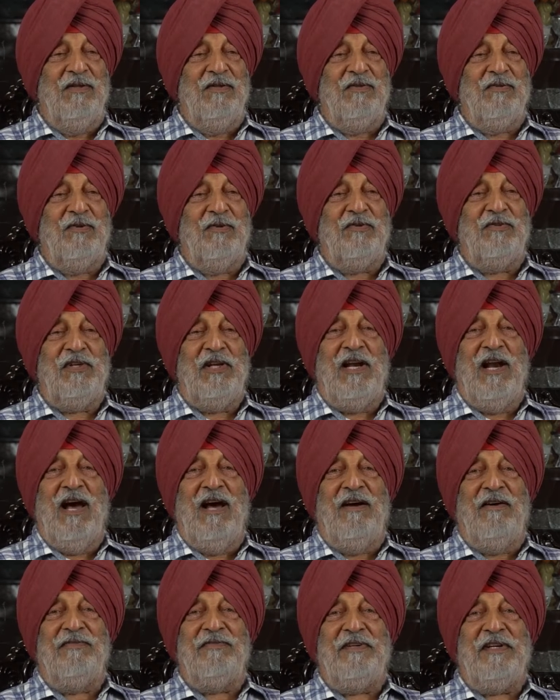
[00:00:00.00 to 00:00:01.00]
So she
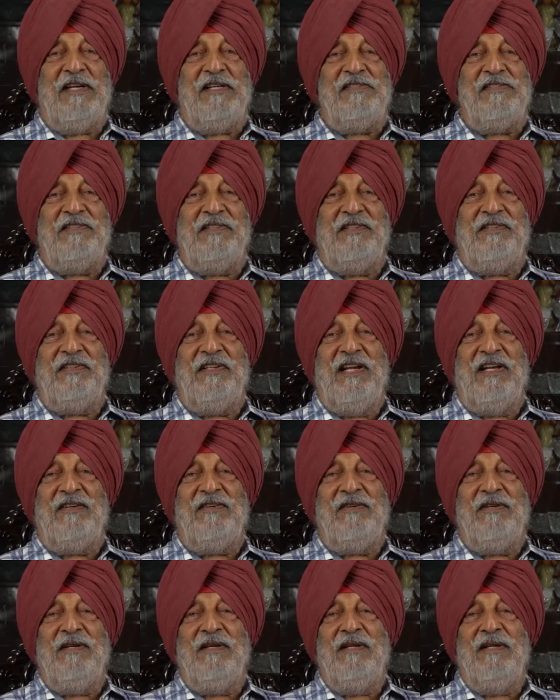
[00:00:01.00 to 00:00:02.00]
laughed and she said,
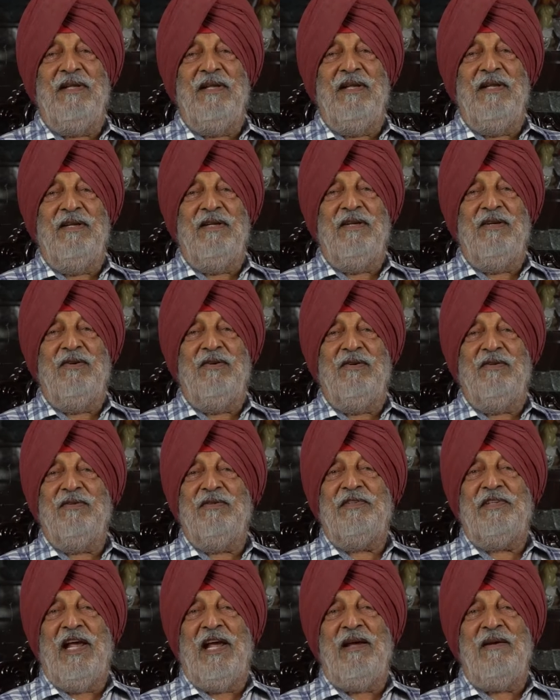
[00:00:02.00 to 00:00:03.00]

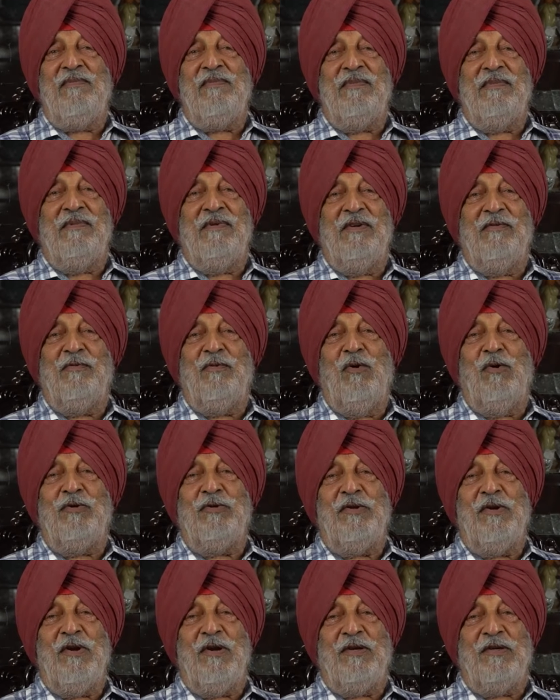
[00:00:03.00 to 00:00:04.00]
Sam, of
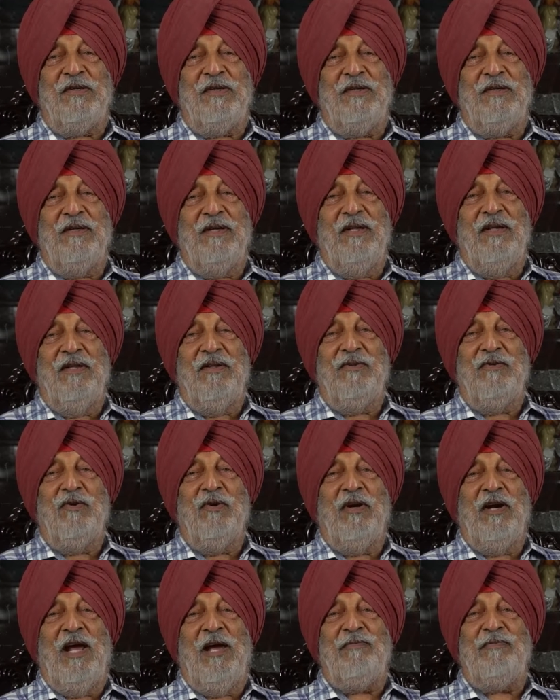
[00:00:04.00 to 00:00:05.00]
course not.
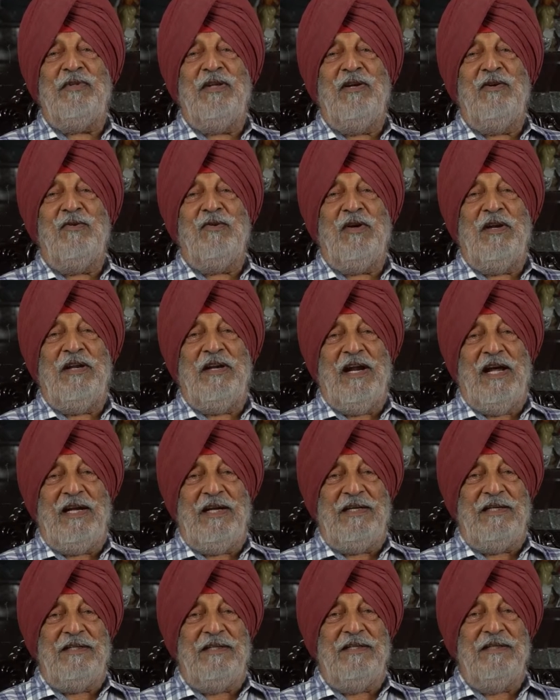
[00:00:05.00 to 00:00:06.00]
You're absolutely
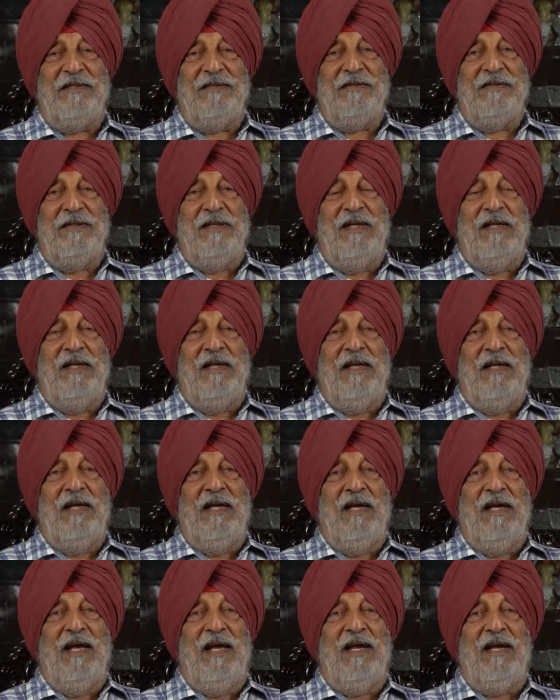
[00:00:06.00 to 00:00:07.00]
right.
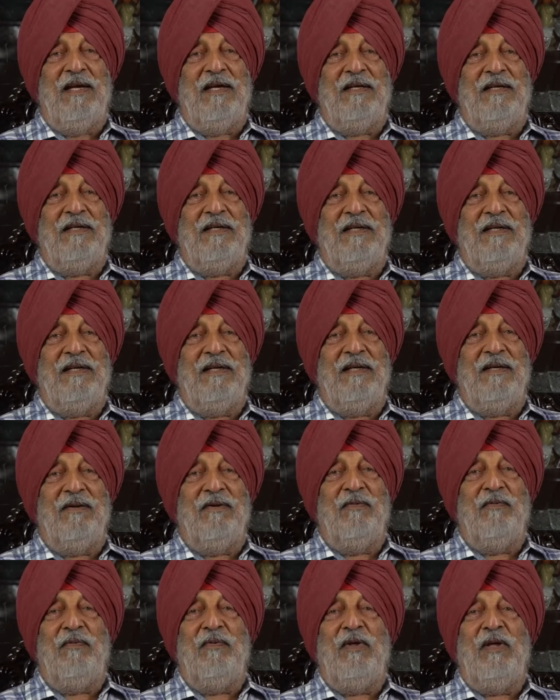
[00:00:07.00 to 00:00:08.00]
And
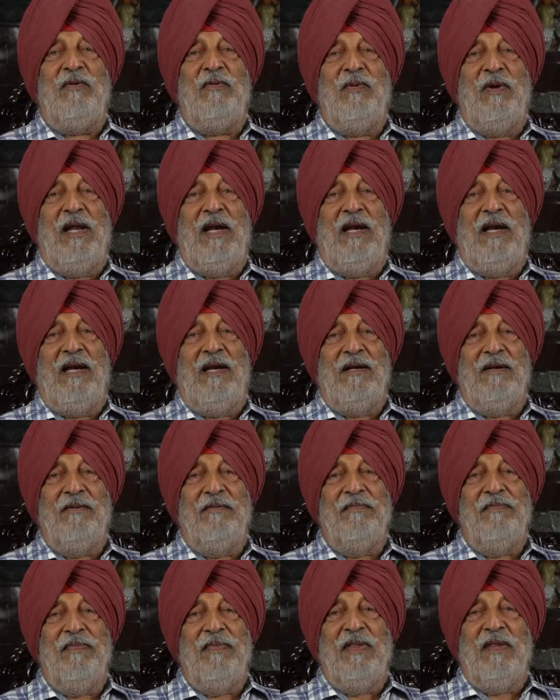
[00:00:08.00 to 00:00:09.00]
we will
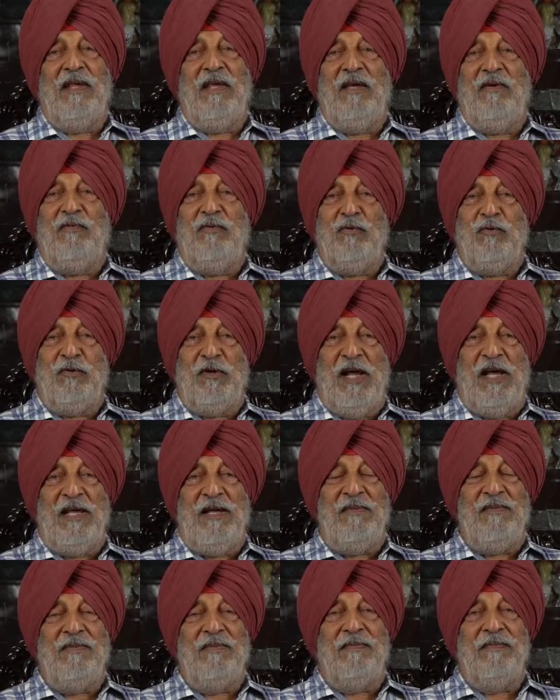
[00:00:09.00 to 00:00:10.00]
give you
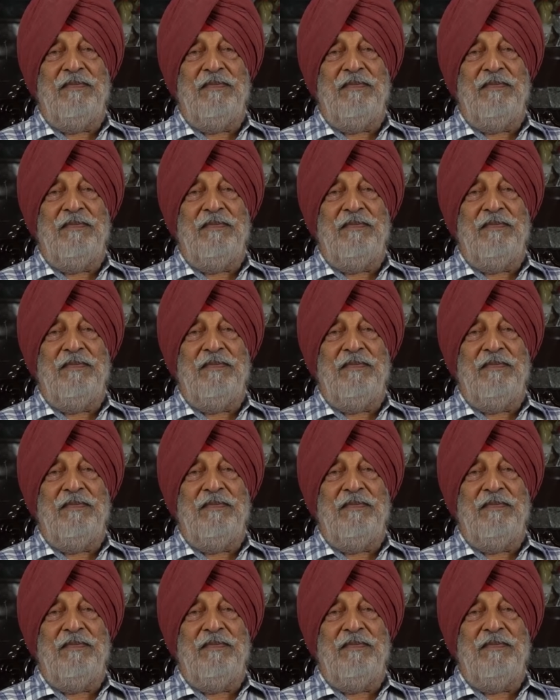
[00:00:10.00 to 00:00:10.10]
time,